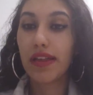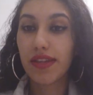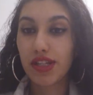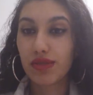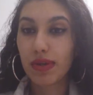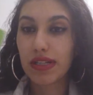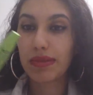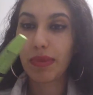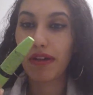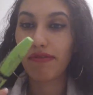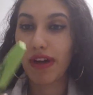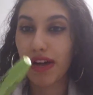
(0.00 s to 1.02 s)
This runs
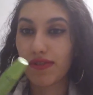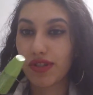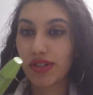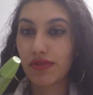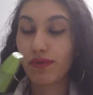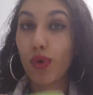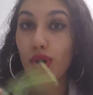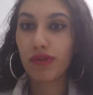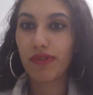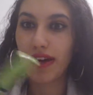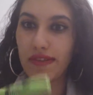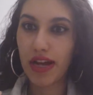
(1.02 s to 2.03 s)
about $4 or
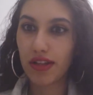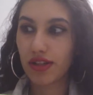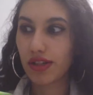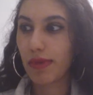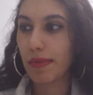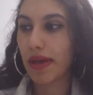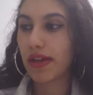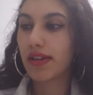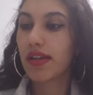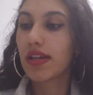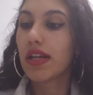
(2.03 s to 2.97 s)
$5, my bad.